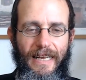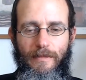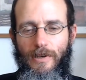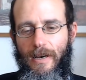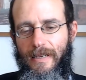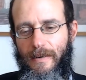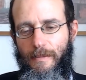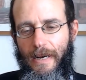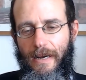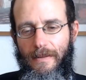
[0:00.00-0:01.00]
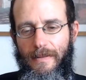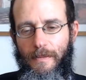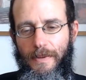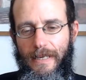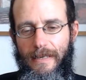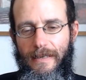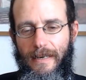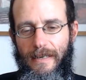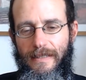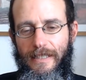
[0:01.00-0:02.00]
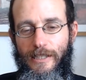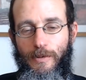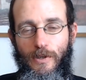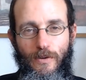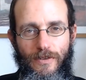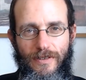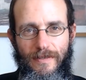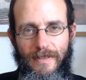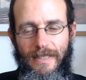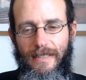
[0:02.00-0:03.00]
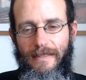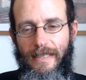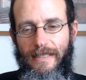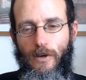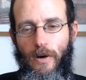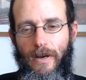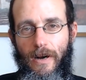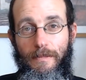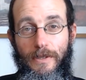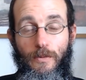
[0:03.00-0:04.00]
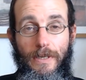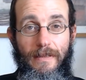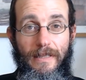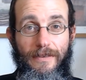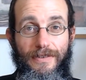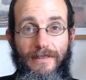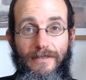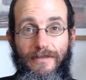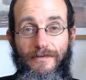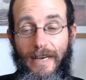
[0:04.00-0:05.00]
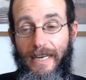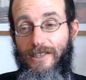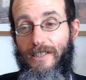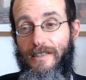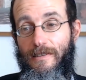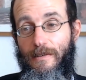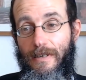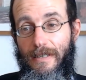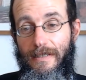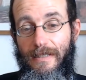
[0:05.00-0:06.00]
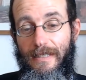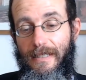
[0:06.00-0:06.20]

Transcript: And I'm talking about the big dispute that is going on between the different factions or